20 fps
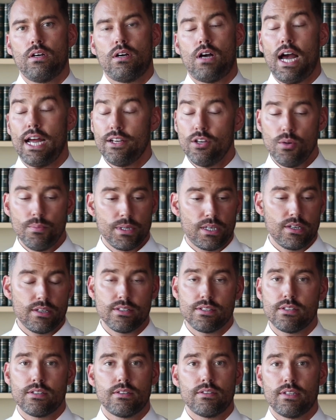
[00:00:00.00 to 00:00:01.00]
I know
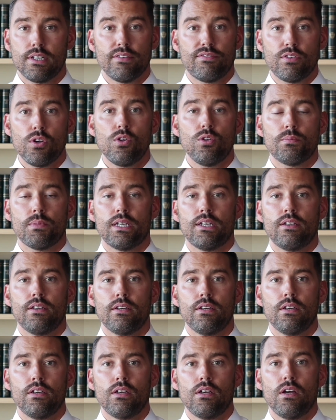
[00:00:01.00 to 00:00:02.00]
because they've told me.
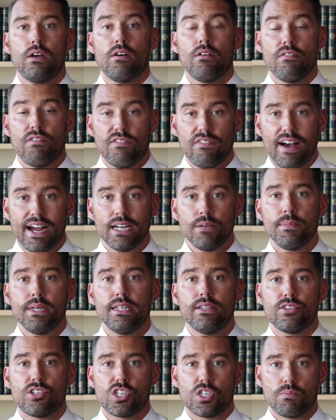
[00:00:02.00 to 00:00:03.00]
Find me
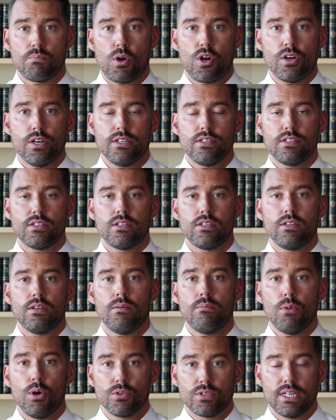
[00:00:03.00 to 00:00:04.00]
the smartest,
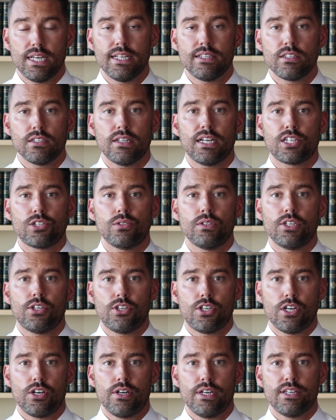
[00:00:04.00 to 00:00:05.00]
most intellectually
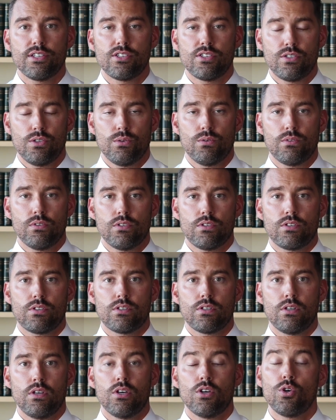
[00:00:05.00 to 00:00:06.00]
curious
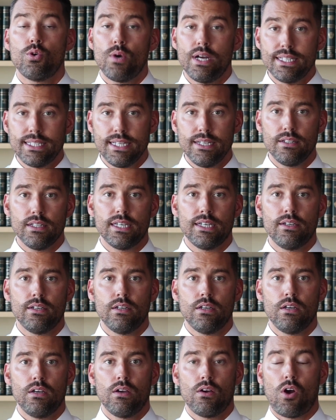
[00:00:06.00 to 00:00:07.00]
students who ideally
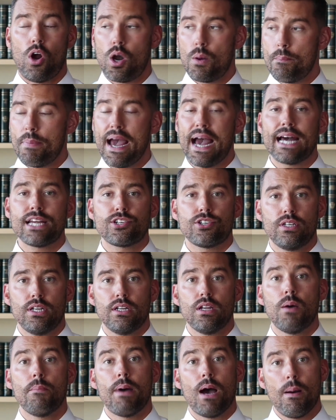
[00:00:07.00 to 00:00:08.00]
are
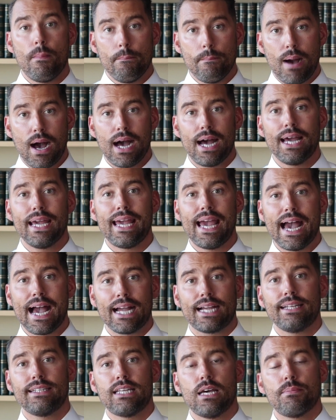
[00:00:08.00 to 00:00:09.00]
passionate about my
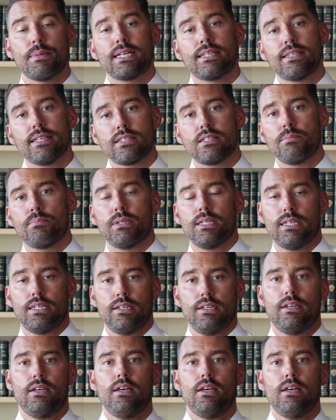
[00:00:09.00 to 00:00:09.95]
academic discipline.